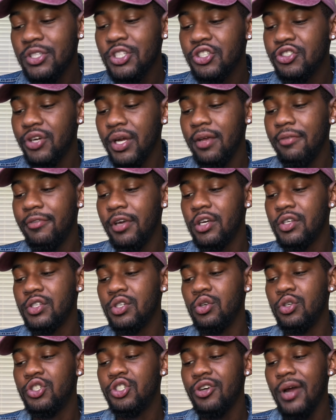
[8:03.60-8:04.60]
was Dreamville's
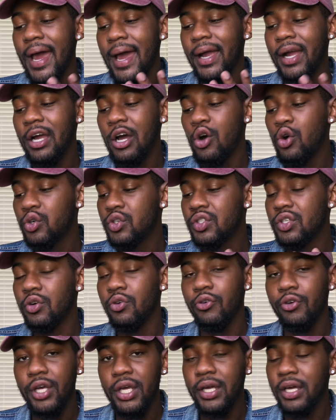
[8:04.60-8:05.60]
new track, Costa
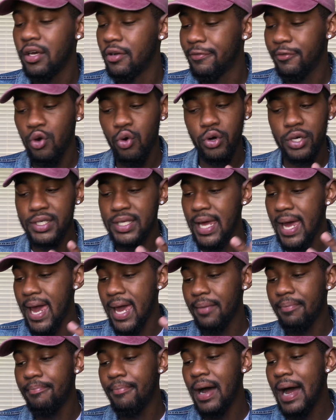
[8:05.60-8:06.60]
Rica. Of course,
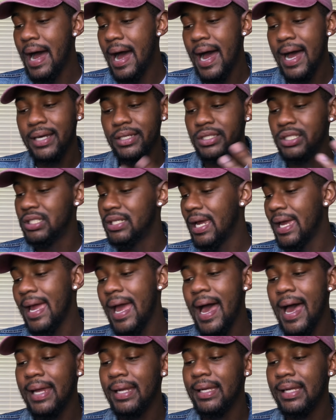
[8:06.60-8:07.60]
had Bas,
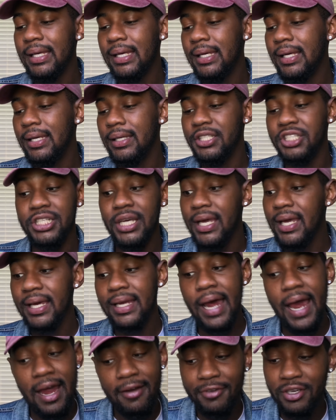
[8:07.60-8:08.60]
J.I.D.,
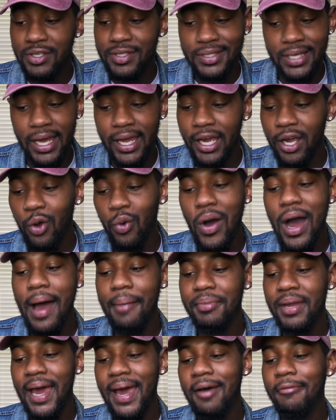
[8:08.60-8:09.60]
Jid, Ivy, Say,
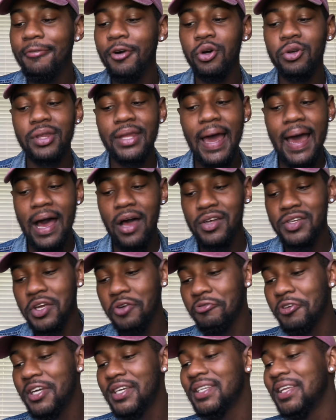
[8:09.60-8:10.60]
Dad
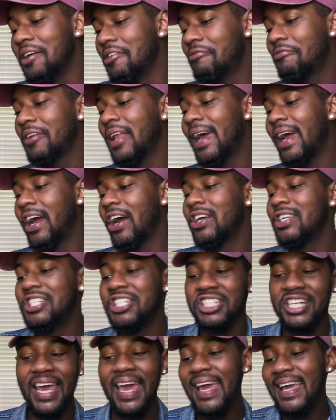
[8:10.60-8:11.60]
4000, Reese LaFlare,
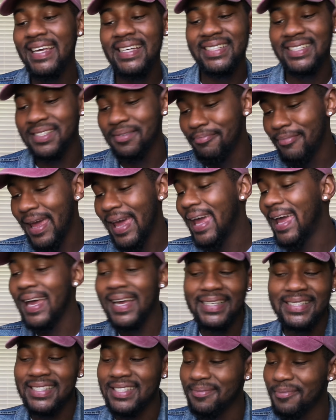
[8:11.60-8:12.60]
Jace,
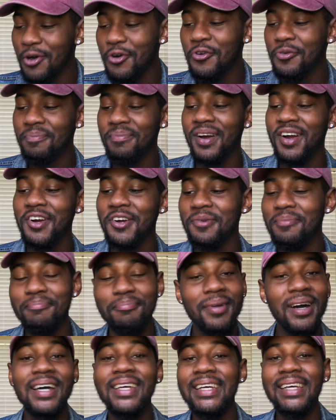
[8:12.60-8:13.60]
Mez,
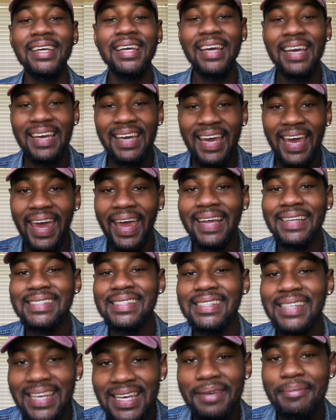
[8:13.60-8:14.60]
Smokepurpp, Buddy, and
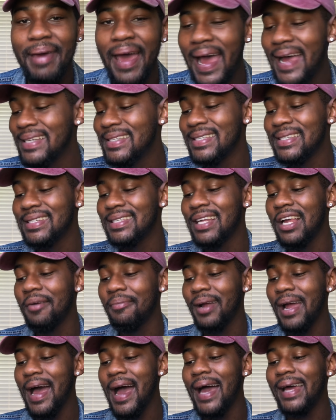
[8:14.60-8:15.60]
Ski Mask The
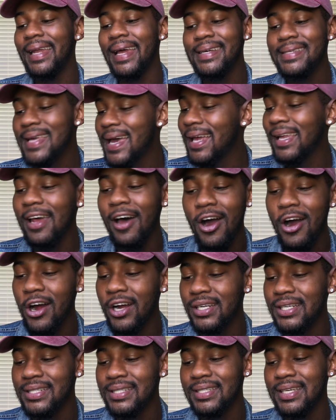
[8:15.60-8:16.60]
Slump God. That's hella
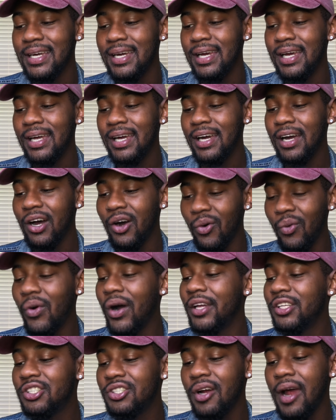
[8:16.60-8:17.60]
artists on
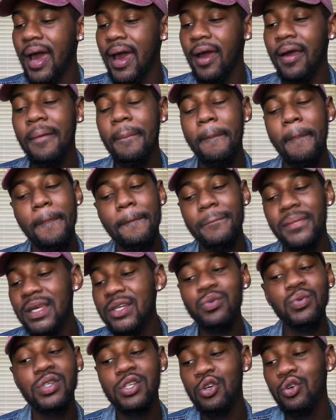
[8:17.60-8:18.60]
one track.
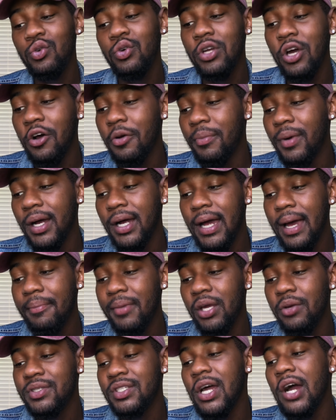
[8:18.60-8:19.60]
This was cool though, bro. I
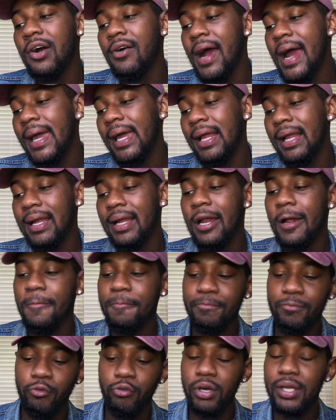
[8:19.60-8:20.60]
mean, it was all right.
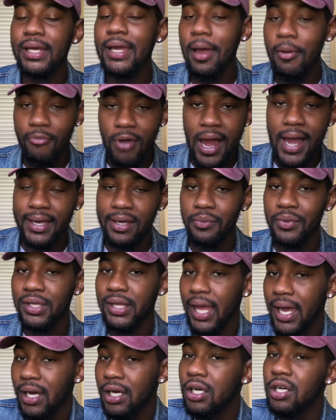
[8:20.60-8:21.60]
Really, I'm rocking with
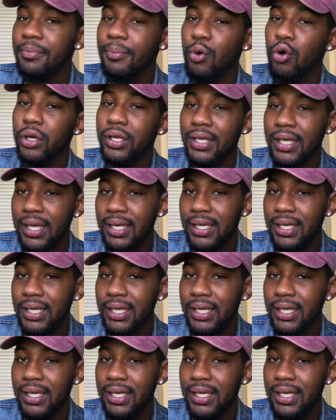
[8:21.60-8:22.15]
that hook more than